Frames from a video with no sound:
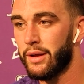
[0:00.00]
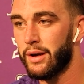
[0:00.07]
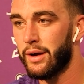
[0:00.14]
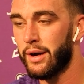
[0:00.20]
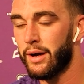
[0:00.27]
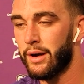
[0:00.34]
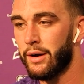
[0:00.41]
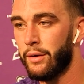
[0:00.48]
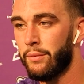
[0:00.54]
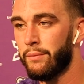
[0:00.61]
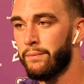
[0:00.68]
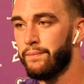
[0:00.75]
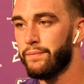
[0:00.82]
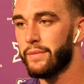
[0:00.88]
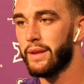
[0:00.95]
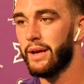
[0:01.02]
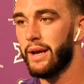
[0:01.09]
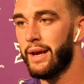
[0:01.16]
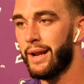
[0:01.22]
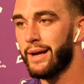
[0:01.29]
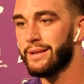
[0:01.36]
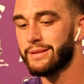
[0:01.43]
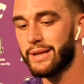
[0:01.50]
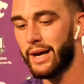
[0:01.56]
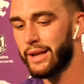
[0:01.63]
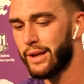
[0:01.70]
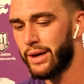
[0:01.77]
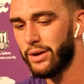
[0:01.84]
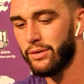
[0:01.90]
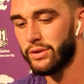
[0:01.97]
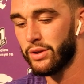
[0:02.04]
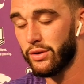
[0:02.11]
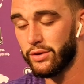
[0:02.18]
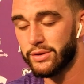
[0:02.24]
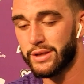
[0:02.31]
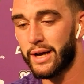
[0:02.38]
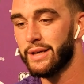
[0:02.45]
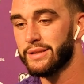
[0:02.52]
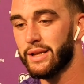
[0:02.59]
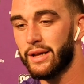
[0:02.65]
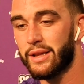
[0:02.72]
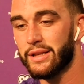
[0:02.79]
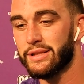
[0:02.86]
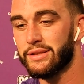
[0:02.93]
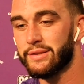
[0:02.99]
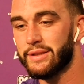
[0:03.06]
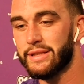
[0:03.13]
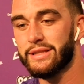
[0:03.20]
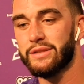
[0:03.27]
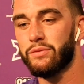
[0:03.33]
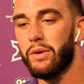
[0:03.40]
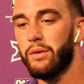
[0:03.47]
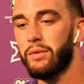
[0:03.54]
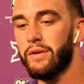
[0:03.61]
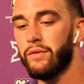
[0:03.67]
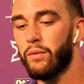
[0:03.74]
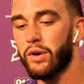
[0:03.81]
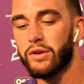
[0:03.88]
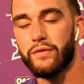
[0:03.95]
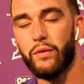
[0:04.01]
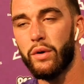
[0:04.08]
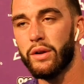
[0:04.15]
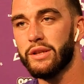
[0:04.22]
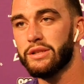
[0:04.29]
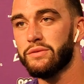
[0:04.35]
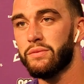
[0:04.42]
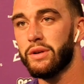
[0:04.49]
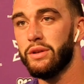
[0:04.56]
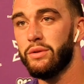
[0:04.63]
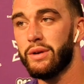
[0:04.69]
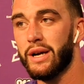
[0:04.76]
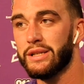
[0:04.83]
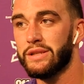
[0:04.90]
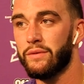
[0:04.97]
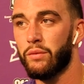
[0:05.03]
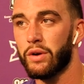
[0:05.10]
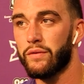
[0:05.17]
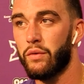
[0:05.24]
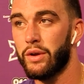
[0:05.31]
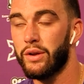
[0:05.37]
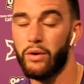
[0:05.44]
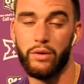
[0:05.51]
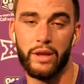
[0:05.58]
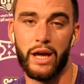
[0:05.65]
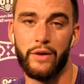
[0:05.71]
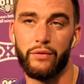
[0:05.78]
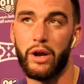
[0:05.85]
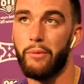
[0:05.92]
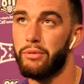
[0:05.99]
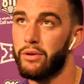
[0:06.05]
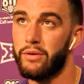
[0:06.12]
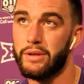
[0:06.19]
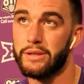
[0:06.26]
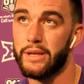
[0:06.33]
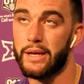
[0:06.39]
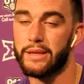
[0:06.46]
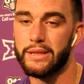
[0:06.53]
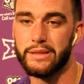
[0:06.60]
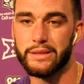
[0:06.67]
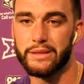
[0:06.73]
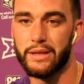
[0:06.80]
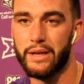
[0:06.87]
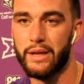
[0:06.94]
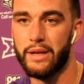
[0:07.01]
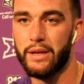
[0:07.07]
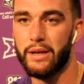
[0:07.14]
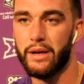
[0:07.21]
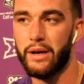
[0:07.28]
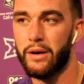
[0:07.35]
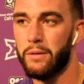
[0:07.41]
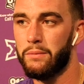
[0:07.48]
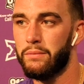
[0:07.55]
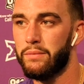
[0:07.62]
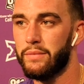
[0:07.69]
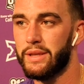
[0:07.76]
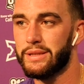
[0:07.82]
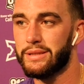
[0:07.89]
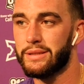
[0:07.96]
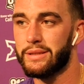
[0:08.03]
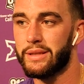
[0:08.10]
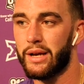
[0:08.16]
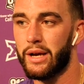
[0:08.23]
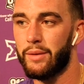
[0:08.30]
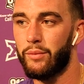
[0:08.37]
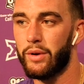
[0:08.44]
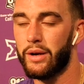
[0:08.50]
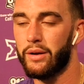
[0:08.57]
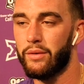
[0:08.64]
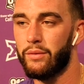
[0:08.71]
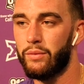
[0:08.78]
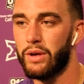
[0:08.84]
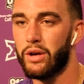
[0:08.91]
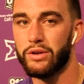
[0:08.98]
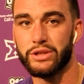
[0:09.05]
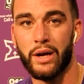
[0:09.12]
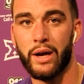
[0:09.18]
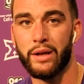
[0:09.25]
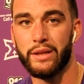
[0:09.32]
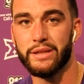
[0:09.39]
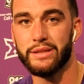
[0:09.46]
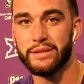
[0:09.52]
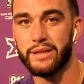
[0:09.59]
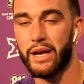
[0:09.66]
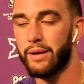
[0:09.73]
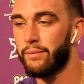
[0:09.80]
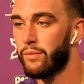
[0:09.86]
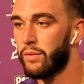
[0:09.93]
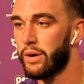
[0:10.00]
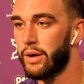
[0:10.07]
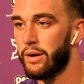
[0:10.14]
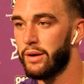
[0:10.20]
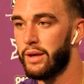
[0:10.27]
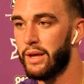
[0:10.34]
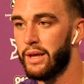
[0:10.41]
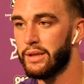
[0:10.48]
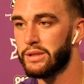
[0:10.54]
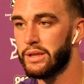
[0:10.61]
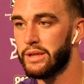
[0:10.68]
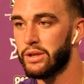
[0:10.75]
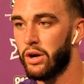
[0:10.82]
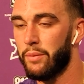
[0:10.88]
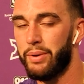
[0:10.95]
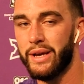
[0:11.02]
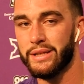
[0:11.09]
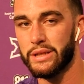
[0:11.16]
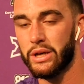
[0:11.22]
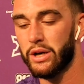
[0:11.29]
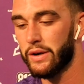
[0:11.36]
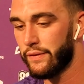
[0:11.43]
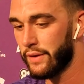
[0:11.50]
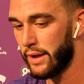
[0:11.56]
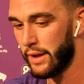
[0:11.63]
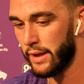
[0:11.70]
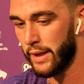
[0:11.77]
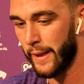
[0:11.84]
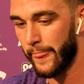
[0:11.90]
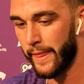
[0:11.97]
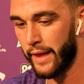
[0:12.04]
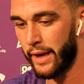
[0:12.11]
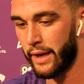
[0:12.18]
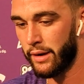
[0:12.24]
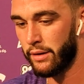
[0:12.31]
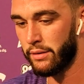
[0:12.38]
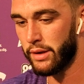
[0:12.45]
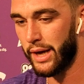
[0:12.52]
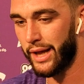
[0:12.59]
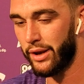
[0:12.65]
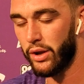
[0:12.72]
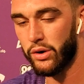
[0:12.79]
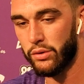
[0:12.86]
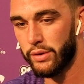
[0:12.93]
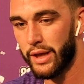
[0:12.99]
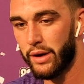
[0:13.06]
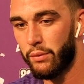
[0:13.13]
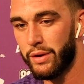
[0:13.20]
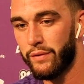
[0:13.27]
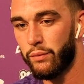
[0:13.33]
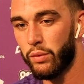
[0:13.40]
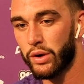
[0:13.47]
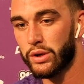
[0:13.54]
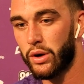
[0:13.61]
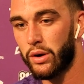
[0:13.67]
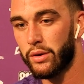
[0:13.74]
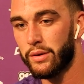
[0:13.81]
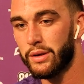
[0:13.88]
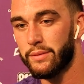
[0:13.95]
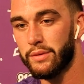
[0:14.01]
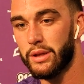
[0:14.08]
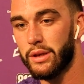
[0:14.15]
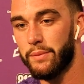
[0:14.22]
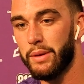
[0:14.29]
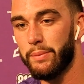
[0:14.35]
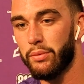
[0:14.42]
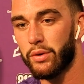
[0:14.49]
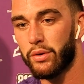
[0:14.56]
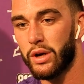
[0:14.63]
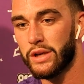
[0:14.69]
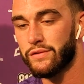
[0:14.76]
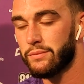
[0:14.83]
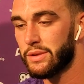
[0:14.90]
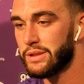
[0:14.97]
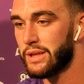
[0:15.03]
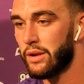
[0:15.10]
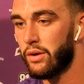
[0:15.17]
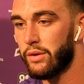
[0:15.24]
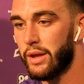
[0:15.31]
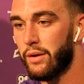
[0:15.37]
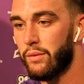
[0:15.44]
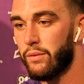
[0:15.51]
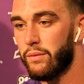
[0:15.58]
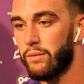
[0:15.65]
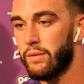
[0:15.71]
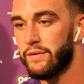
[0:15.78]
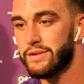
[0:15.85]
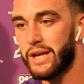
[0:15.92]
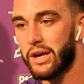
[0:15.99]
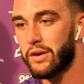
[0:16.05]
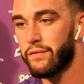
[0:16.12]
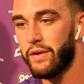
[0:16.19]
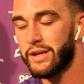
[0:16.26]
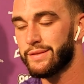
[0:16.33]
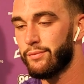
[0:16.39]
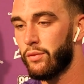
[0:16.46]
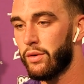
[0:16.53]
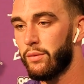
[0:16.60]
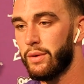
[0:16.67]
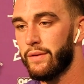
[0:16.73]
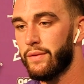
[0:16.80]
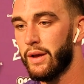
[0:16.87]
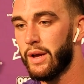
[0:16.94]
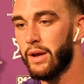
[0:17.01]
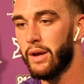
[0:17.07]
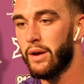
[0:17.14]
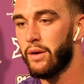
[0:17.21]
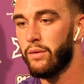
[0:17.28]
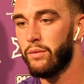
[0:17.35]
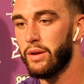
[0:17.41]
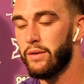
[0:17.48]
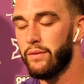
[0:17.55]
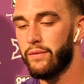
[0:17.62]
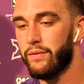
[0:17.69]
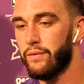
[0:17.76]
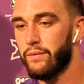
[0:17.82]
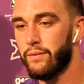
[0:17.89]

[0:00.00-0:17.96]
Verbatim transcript: uh, and I just got in the huddle and told those guys like, this is this is what we've worked for. This is what you guys have worked for your whole life for opportunities like this. Um, this is the time where we go shine. This is time where it all pays off. And I know that we've worked harder than the people across from us. I know that we've sacrificed more. We've we've